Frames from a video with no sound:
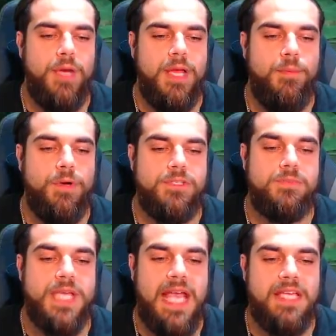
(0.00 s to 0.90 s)
him with
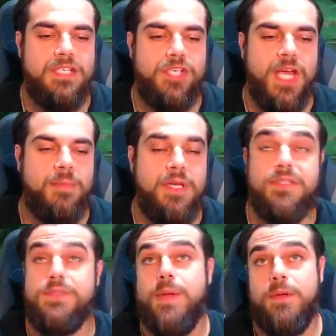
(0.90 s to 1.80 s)
some tanky
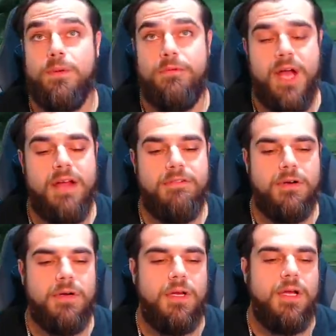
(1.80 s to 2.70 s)
champions, maybe a
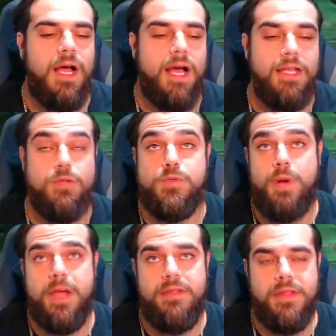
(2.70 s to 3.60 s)
reviver. I use
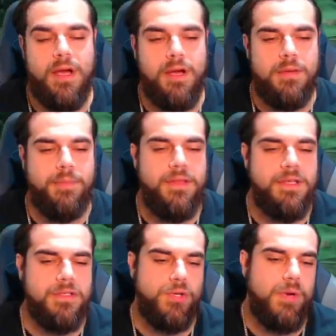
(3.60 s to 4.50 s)
Pythion.
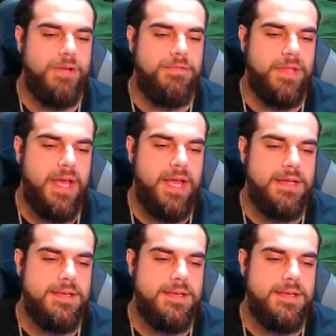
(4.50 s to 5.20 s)
Pythion's great for that.